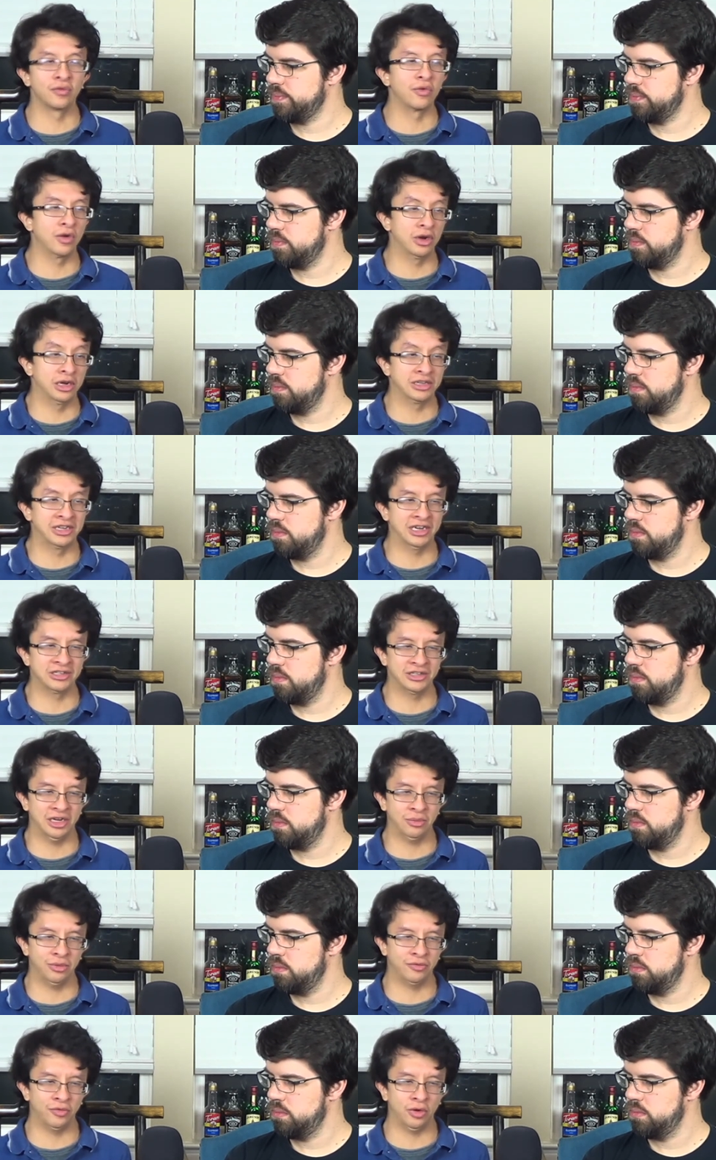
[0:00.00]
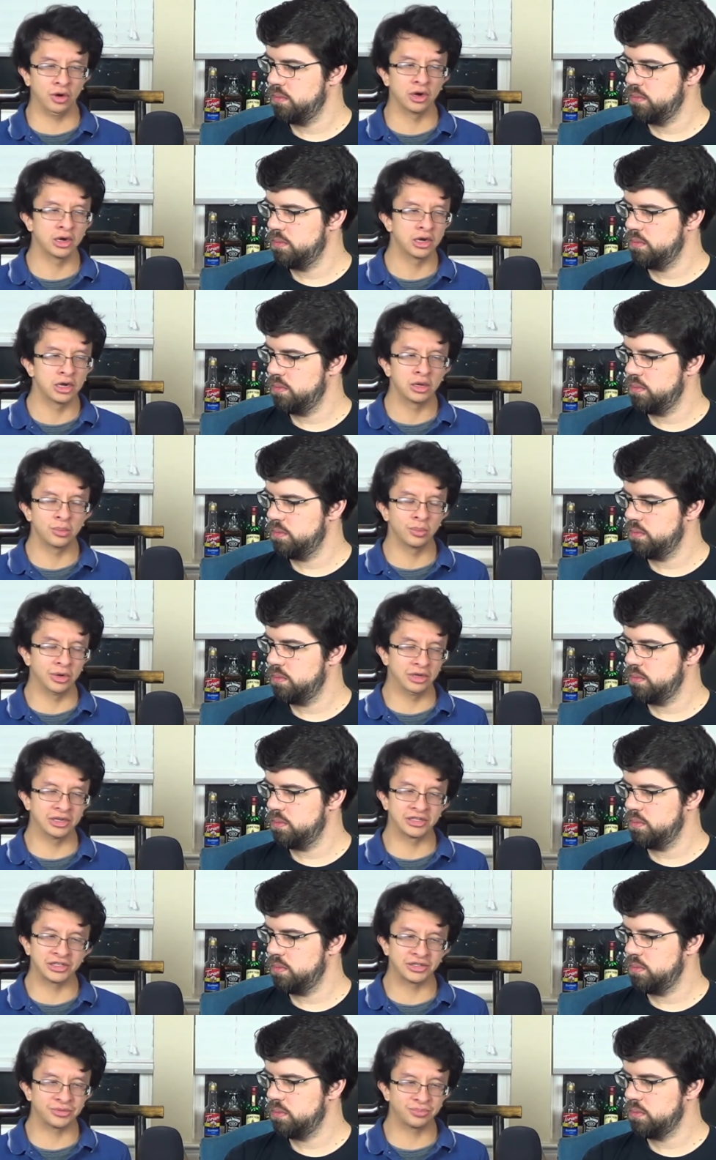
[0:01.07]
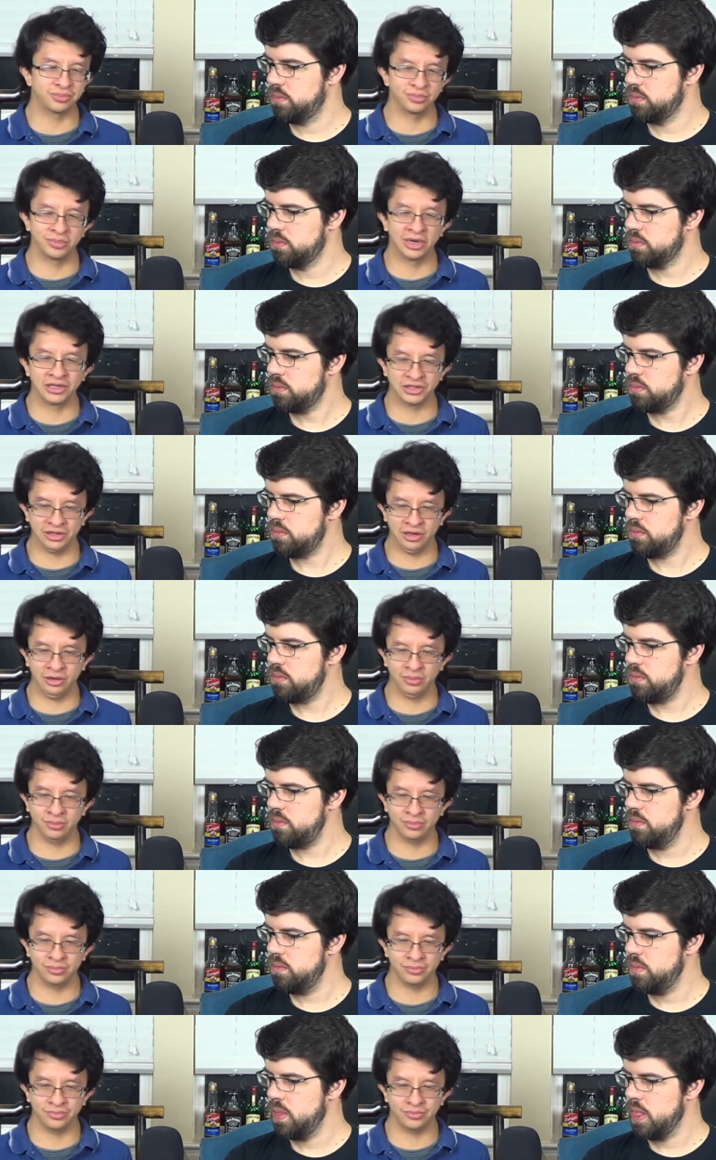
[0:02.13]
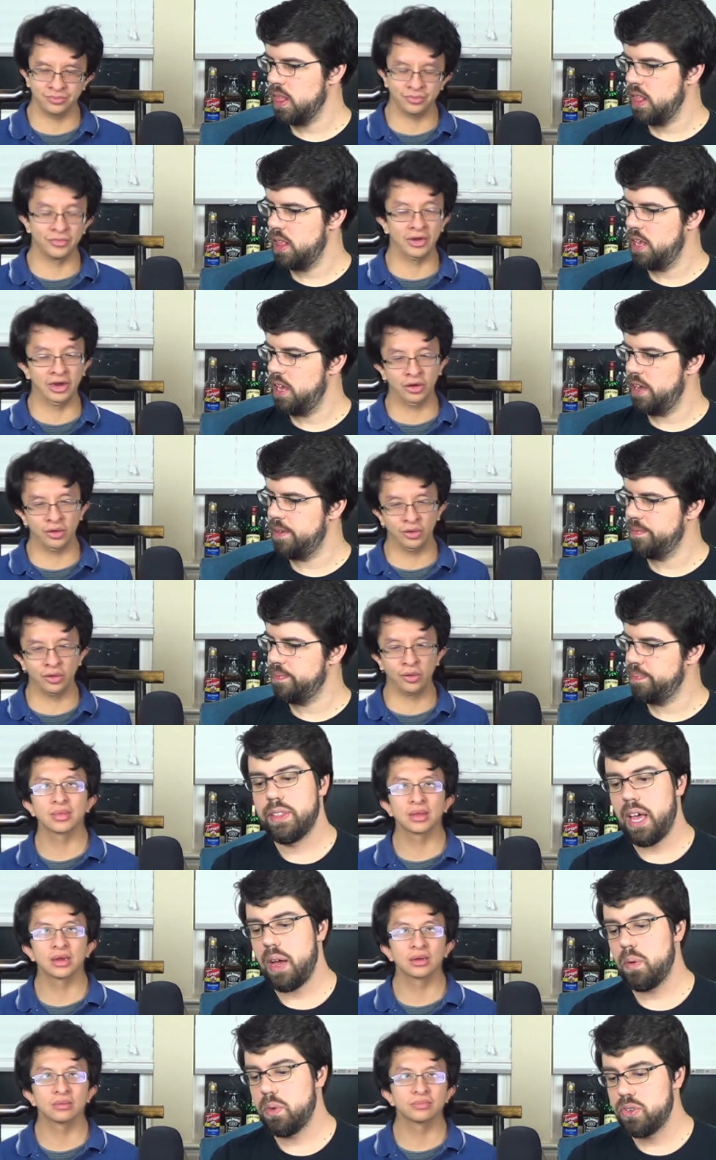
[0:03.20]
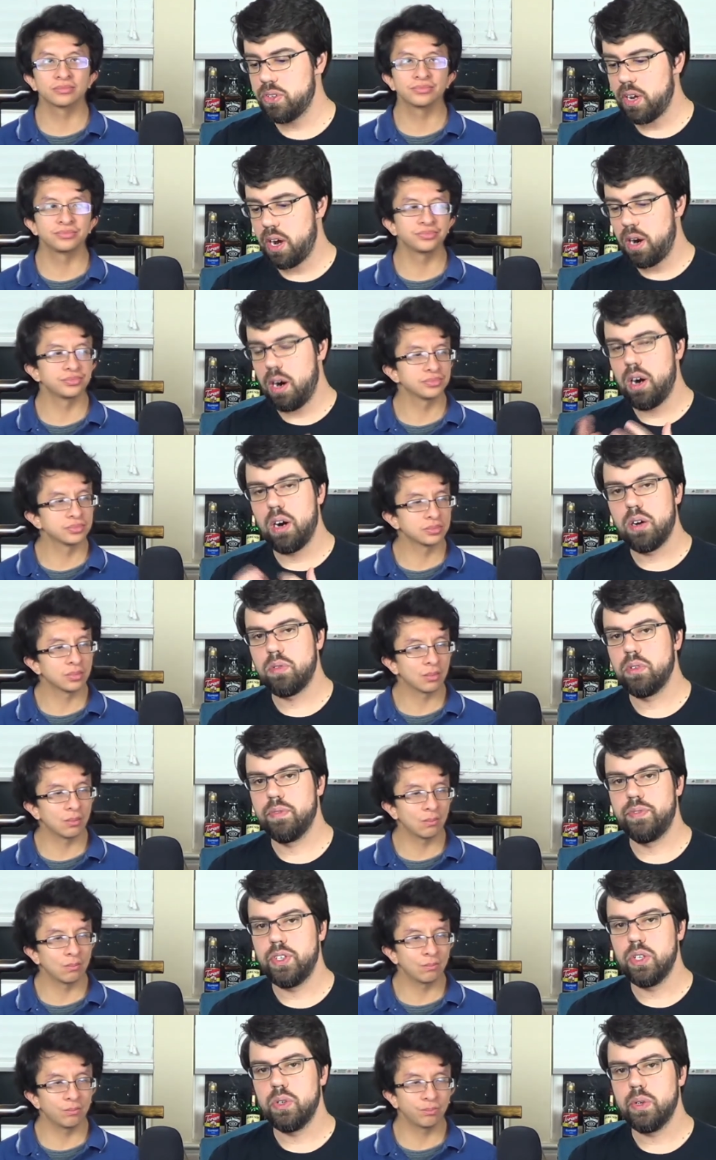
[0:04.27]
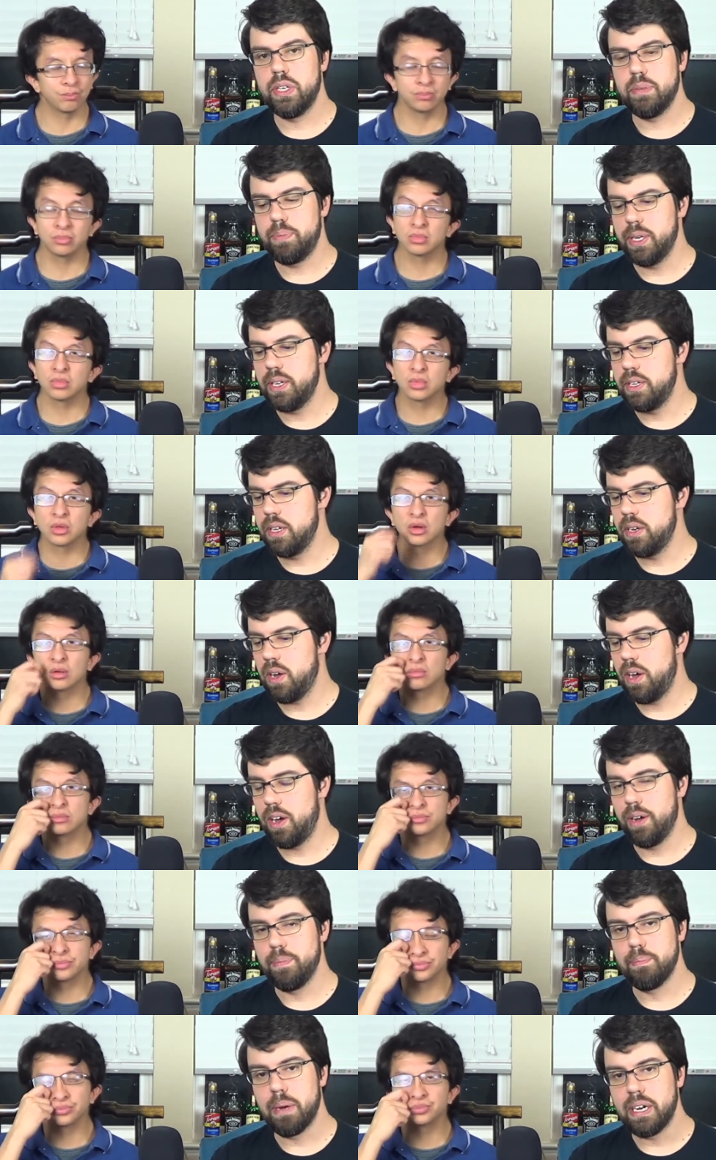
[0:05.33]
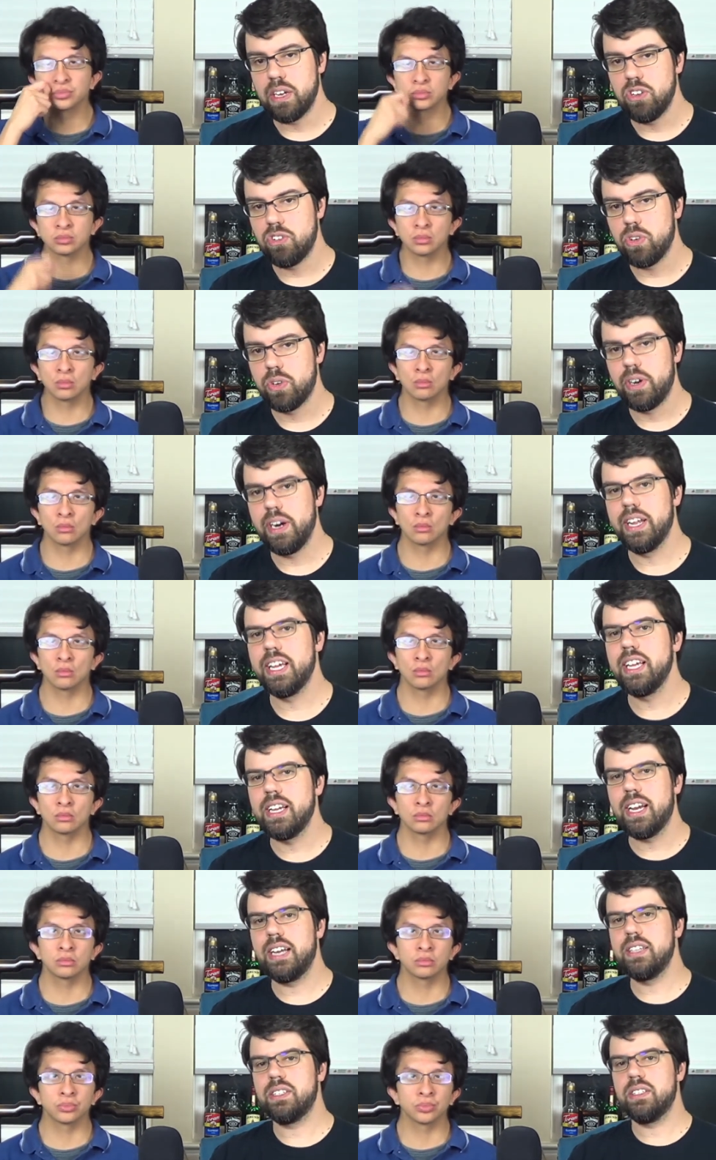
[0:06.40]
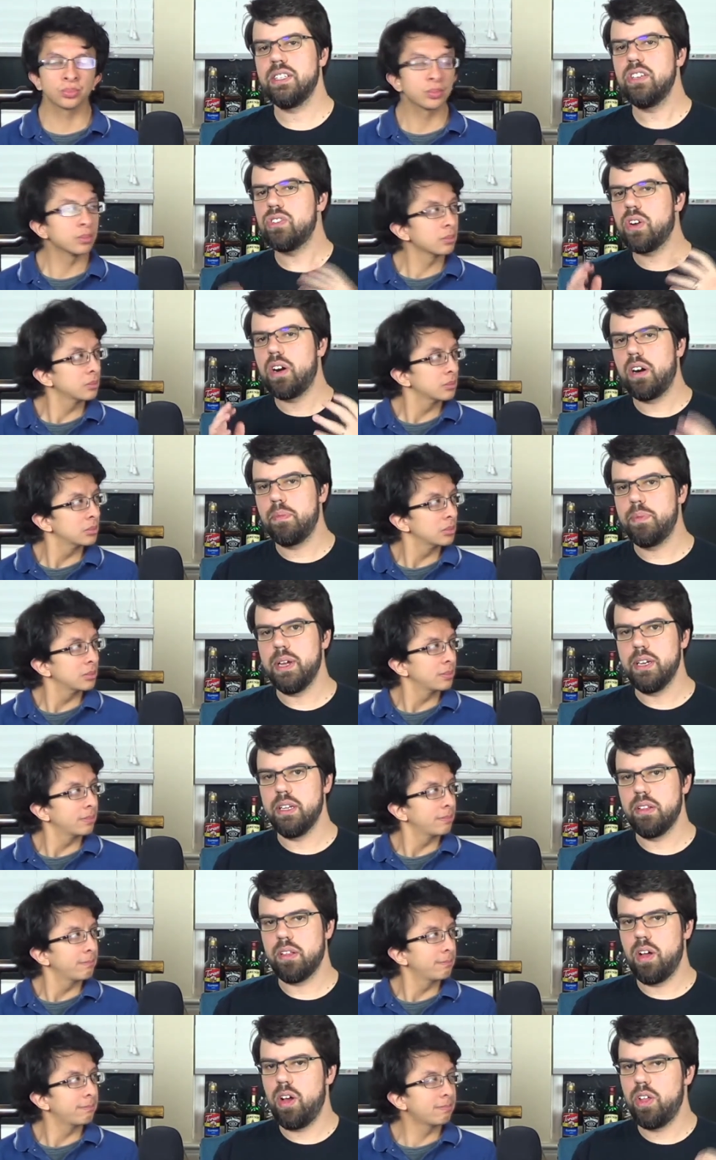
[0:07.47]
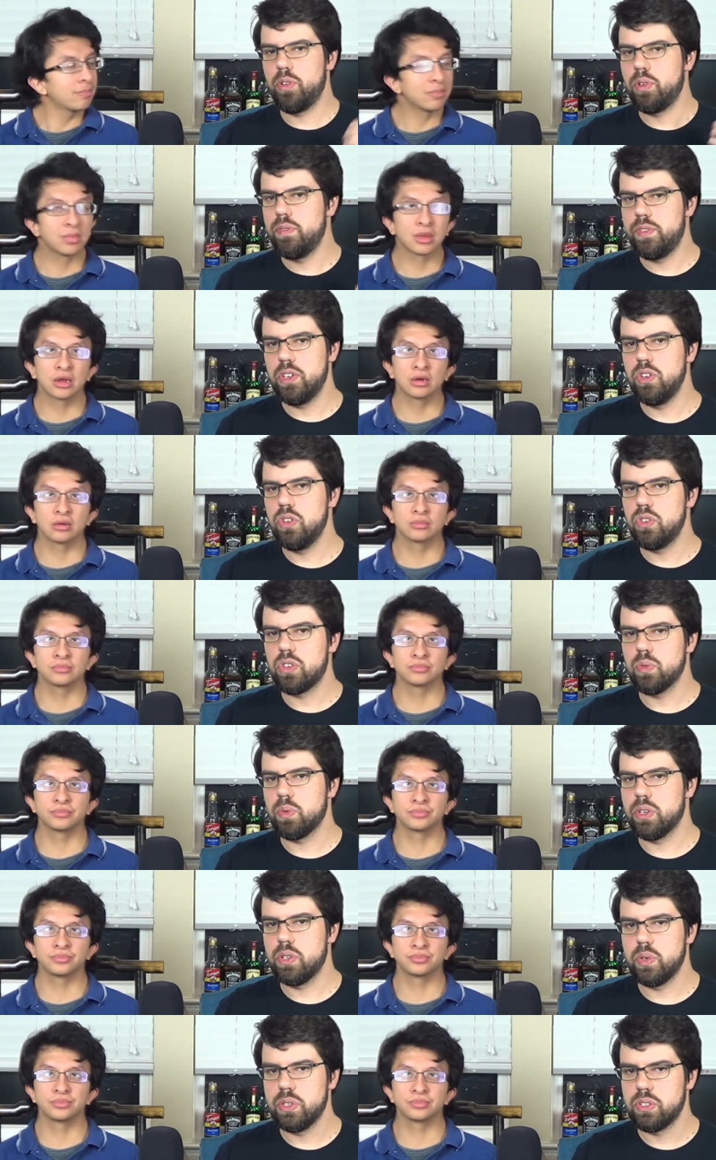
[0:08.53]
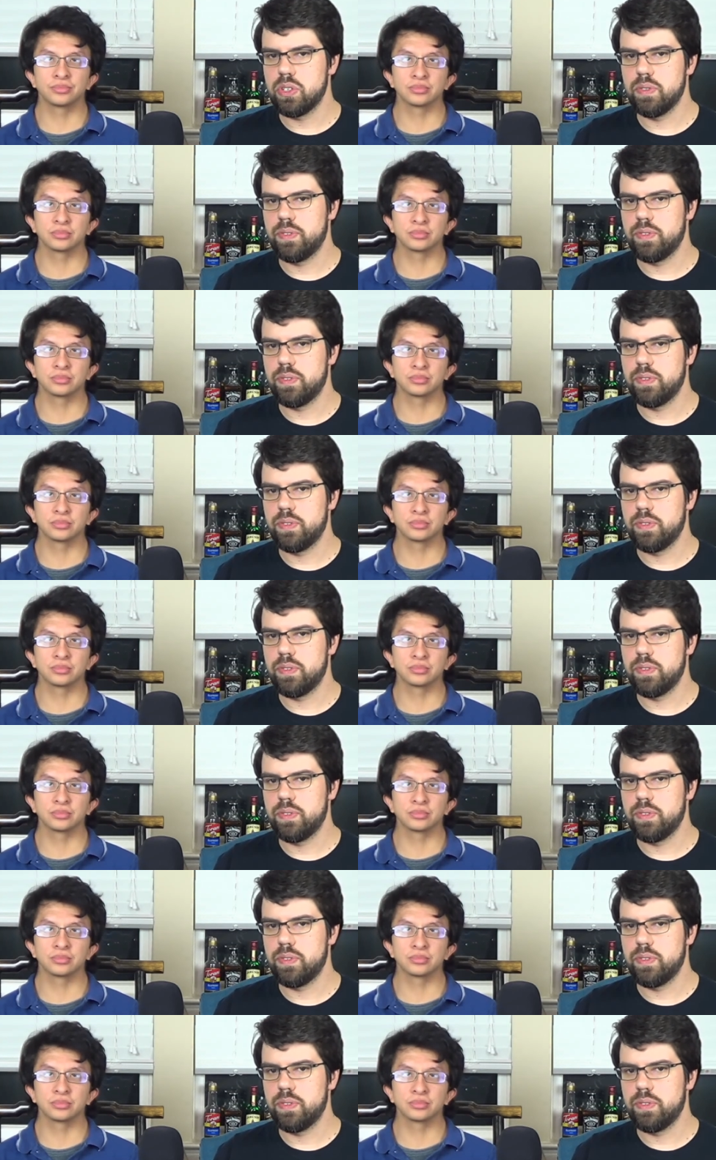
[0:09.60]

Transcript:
Speaker 1: of what it tastes like before. But this is basically like, yeah,
Speaker 2: that was our review and opinion on Monkey Shoulder. And again, guys, these are our opinions. All the reviews that we're doing so